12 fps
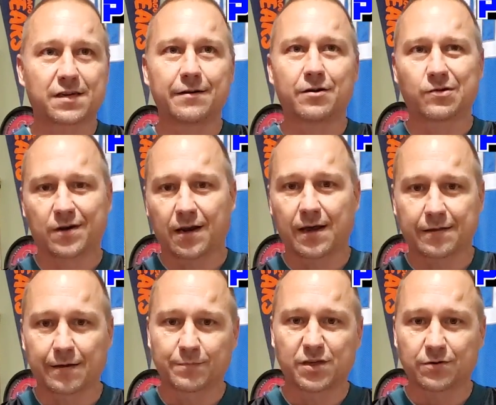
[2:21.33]
I don't. I like
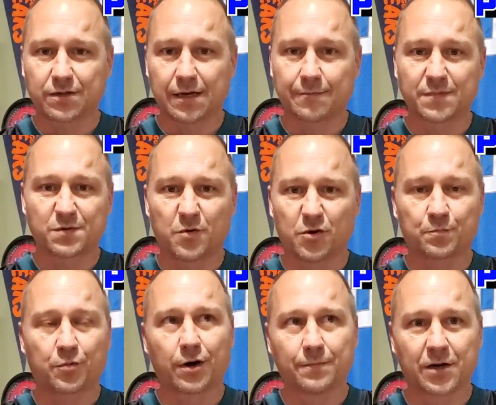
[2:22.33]
them two teams both
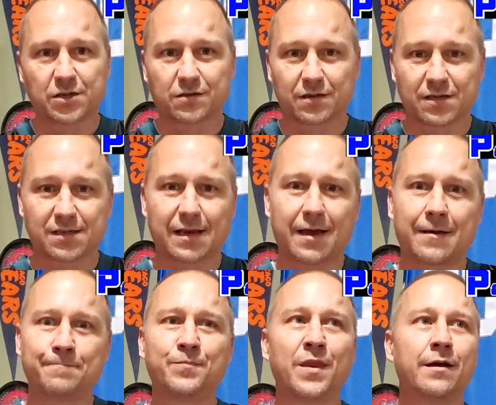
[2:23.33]
pretty much the
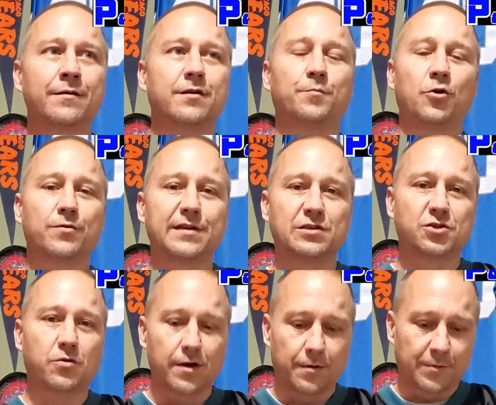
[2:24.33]
same. They're both
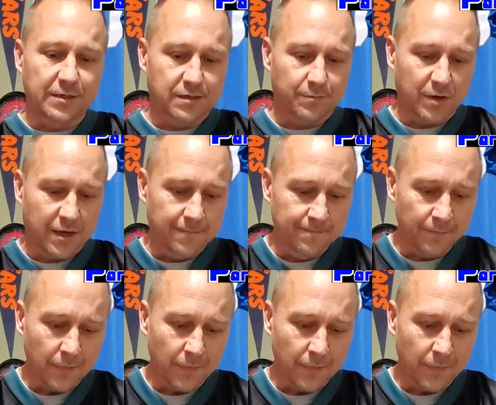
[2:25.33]
enjoyable to me.